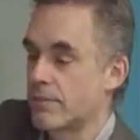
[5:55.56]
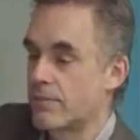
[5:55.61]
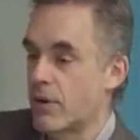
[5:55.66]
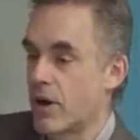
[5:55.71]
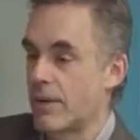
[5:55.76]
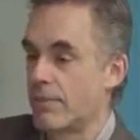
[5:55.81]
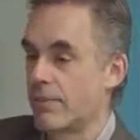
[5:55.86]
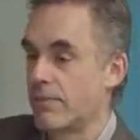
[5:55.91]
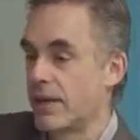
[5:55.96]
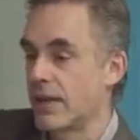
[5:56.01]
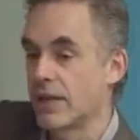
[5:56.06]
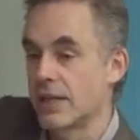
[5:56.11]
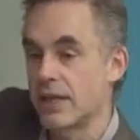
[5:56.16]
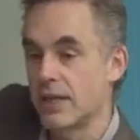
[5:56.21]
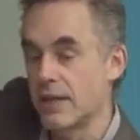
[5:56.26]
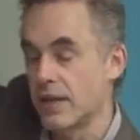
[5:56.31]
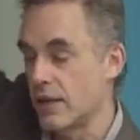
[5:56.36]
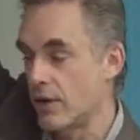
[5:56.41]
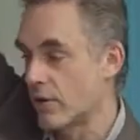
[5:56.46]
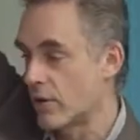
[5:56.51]
the
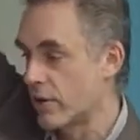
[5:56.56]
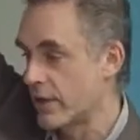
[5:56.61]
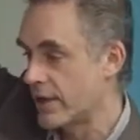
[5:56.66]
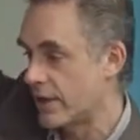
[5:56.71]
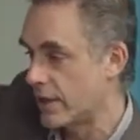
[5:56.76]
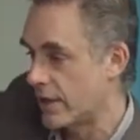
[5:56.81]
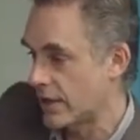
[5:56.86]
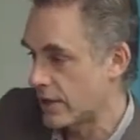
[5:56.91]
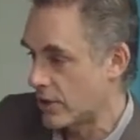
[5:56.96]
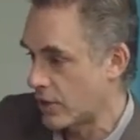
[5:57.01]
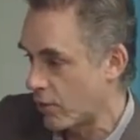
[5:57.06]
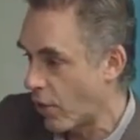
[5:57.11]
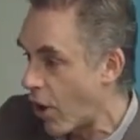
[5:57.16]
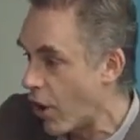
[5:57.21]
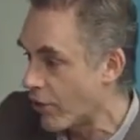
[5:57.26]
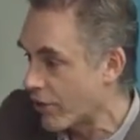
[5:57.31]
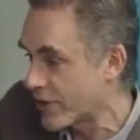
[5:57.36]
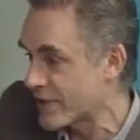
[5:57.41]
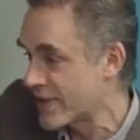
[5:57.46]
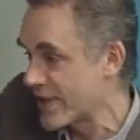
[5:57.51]
probability that you're going to get to
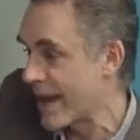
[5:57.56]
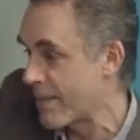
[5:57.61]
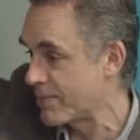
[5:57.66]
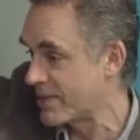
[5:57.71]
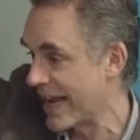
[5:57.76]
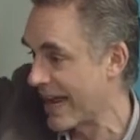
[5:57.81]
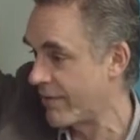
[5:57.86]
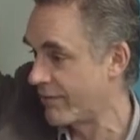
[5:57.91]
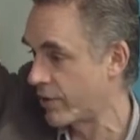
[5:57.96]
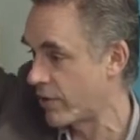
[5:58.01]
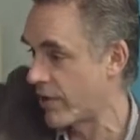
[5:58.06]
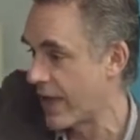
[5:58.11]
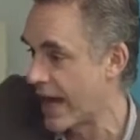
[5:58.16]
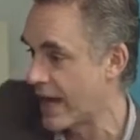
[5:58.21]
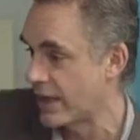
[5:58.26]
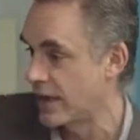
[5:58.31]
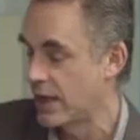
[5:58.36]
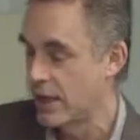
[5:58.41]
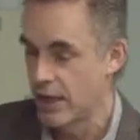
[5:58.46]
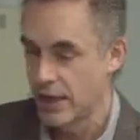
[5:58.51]
all the steps after
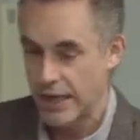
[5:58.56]
that.